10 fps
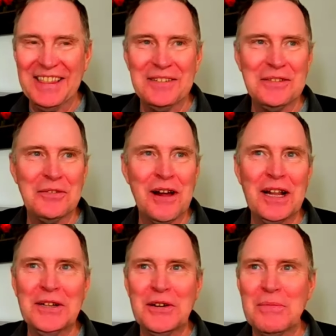The
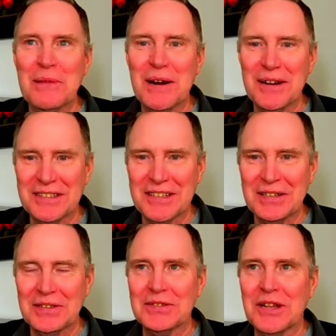Raleigh-Durham area
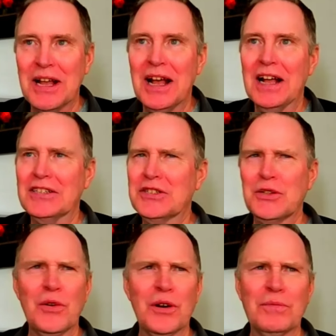is under a
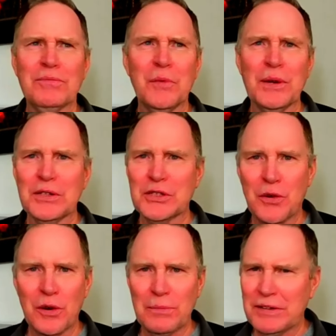winter
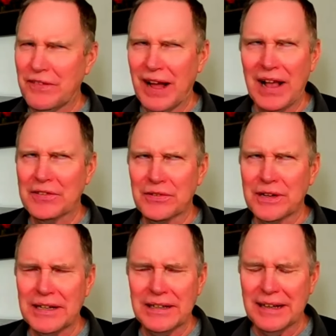storm
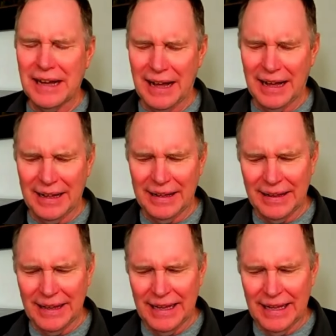advisory.
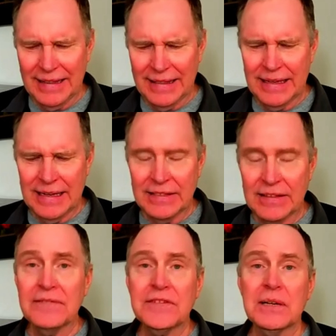
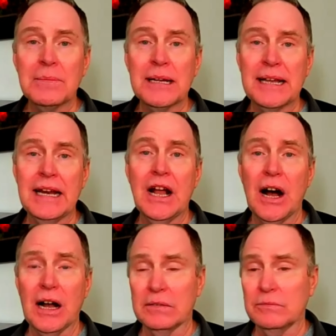They're even talking about
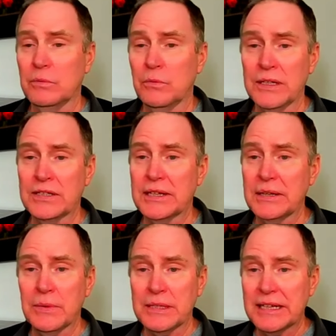Kitty Hawk
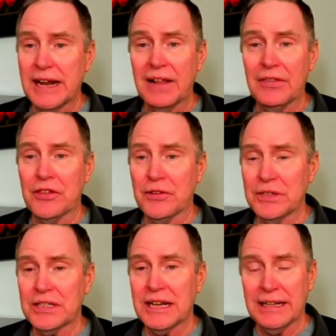Wednesday night,
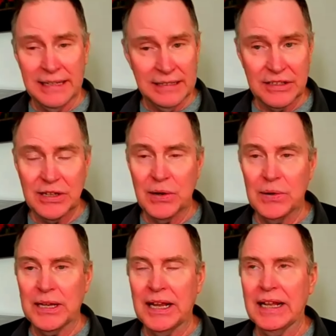Thursday, getting
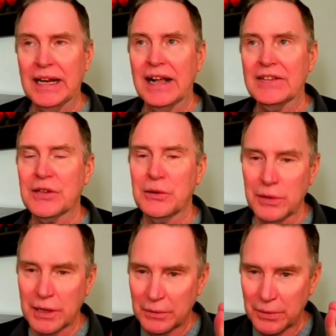snow and ice.
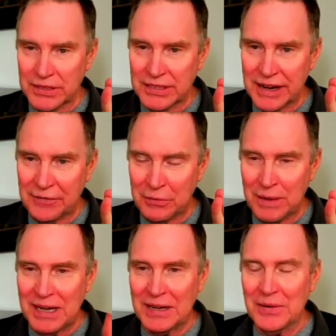So we'll see
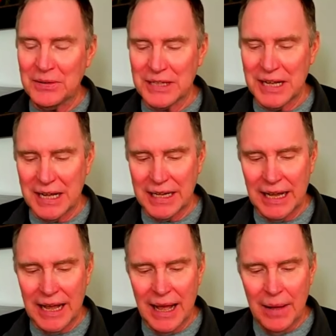if the meeting goes
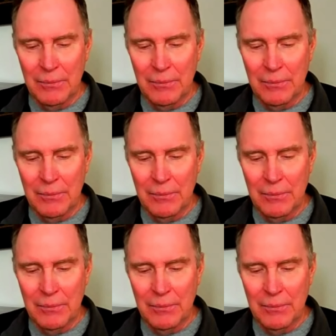on.